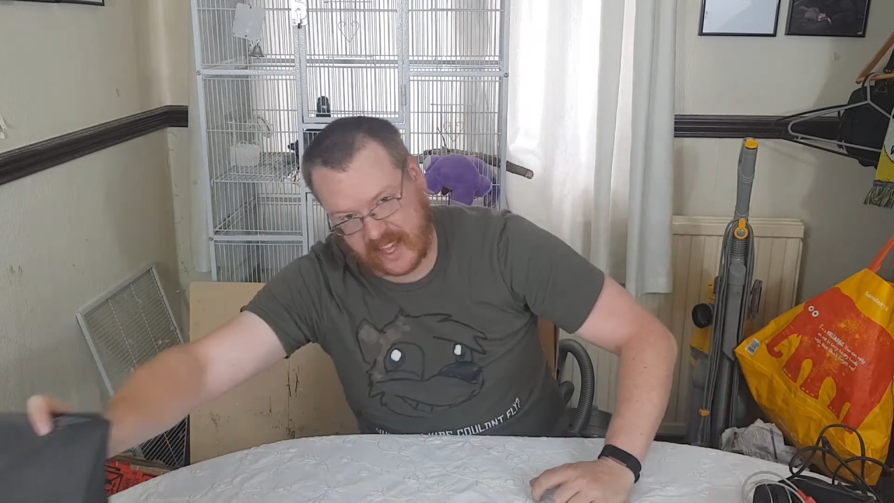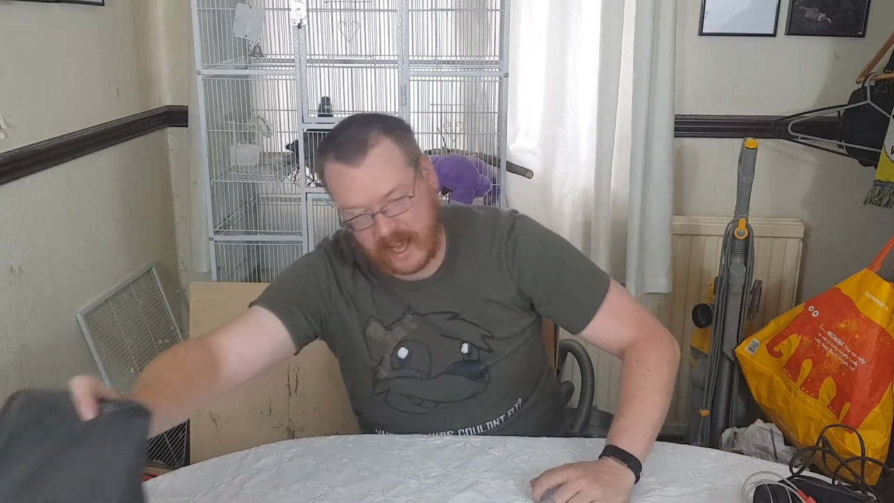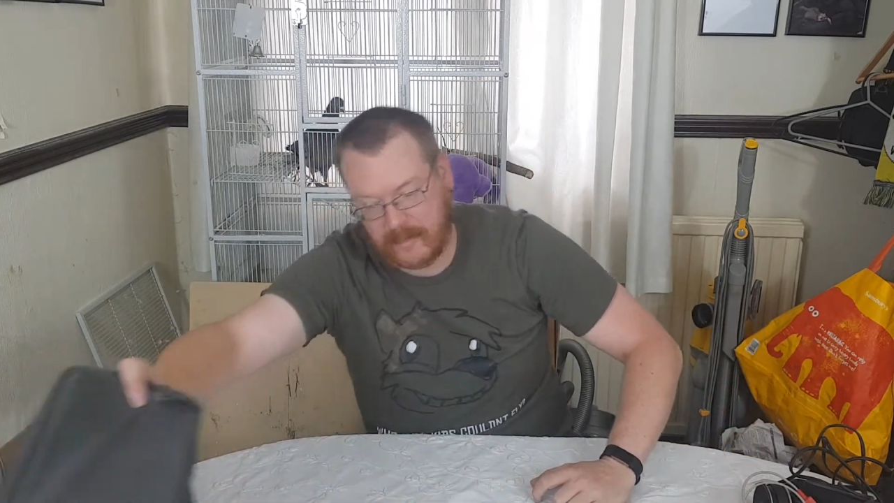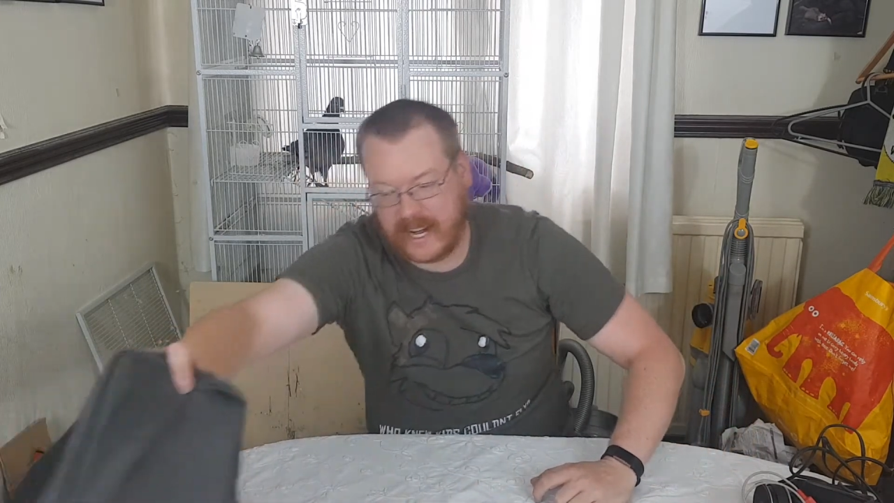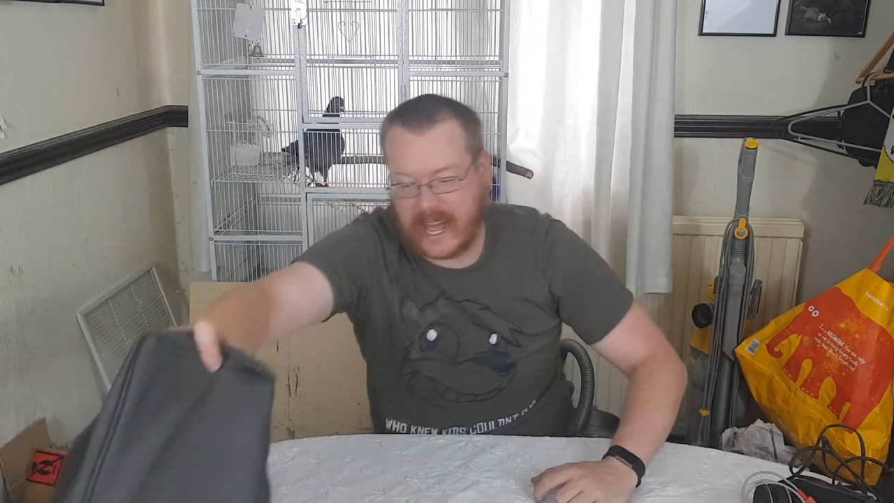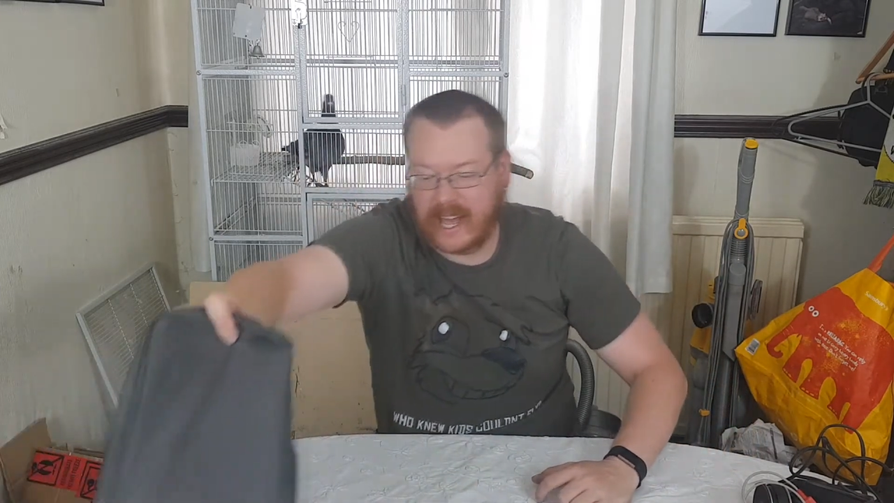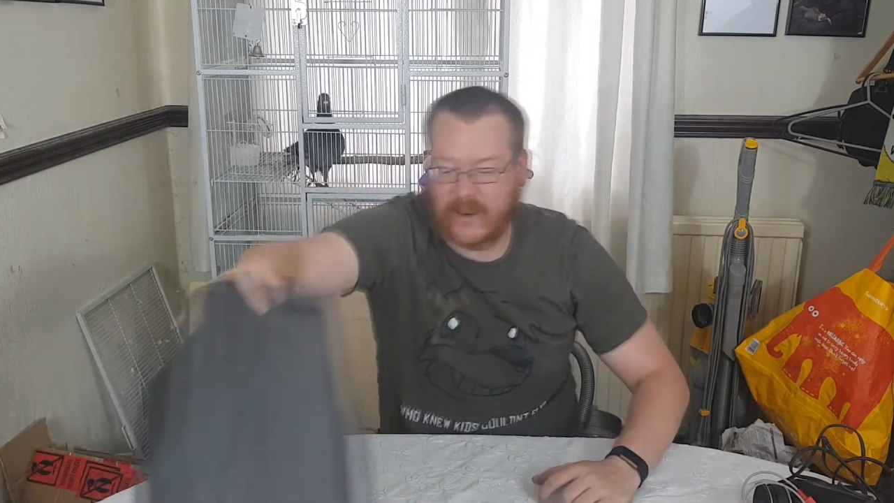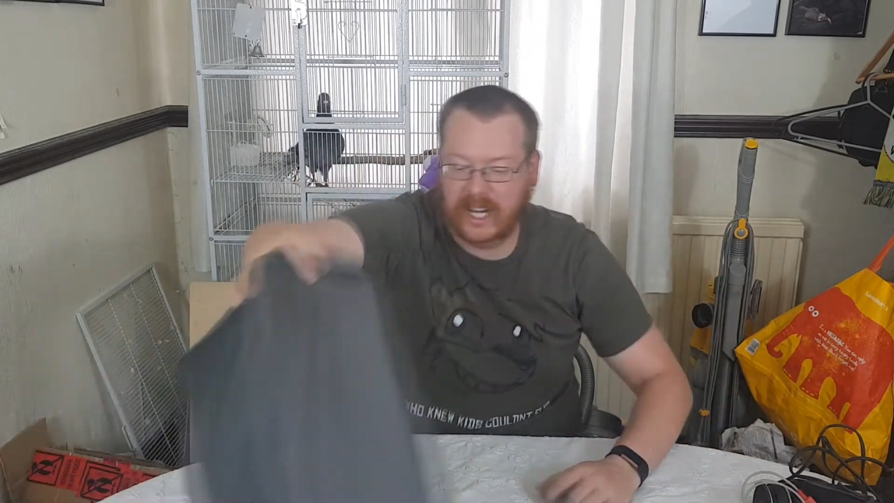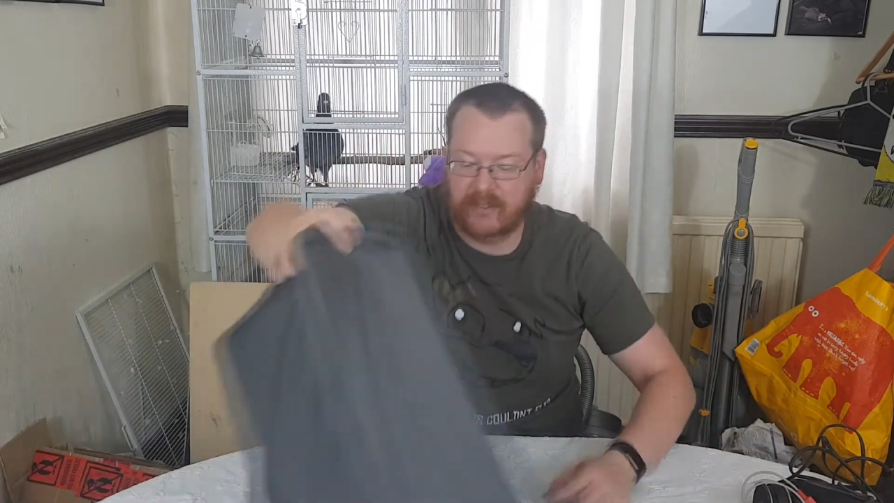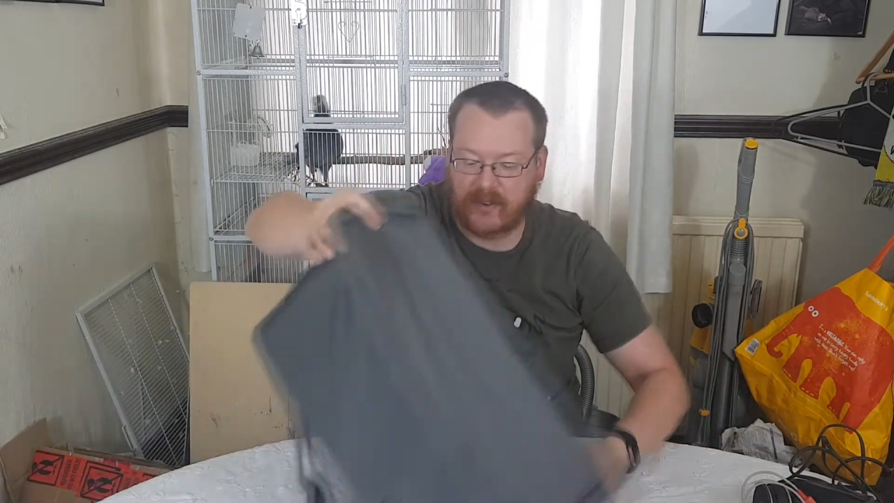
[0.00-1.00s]
But now,
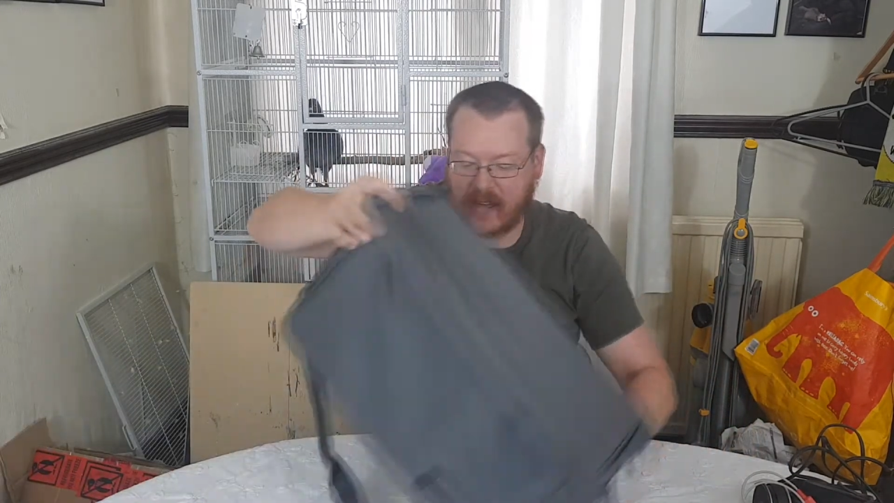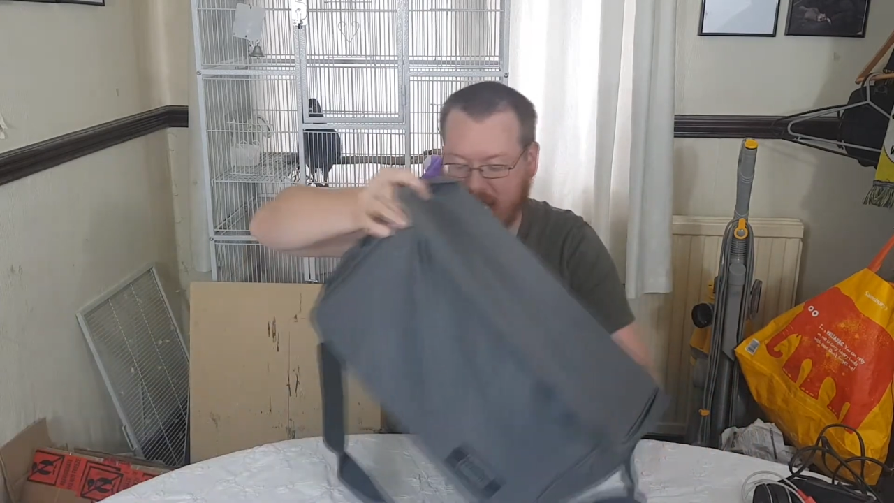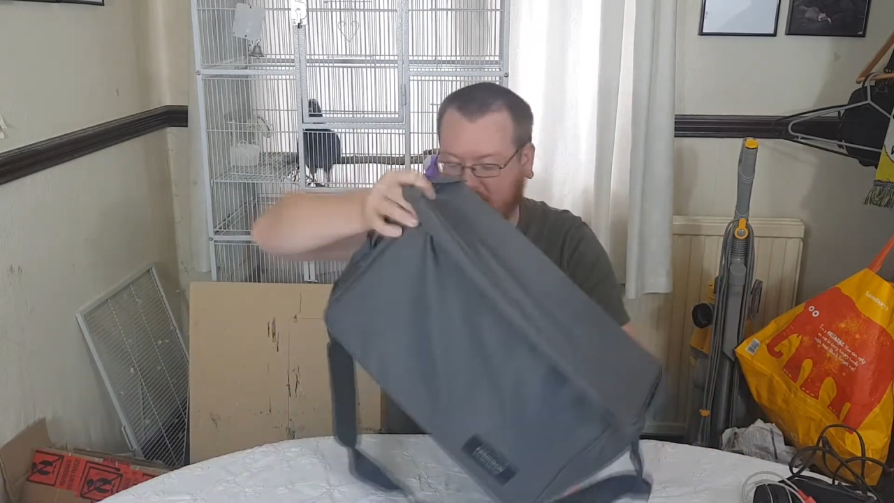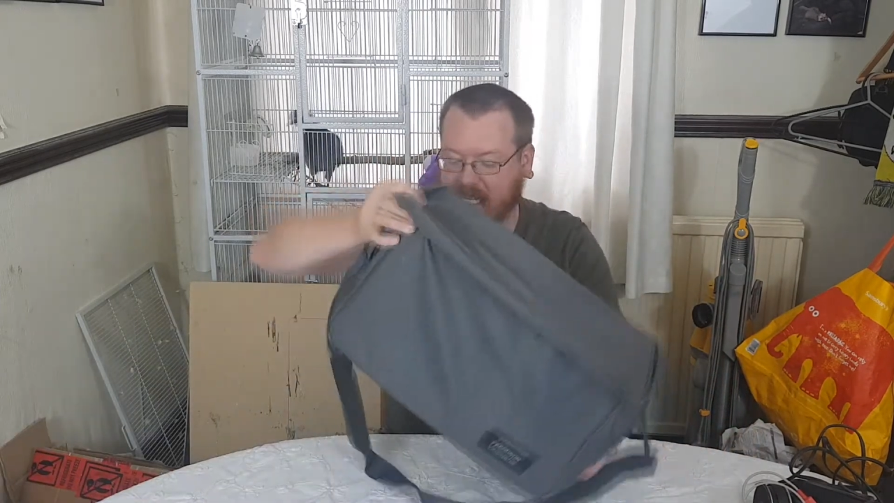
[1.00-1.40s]
enough of that. Let's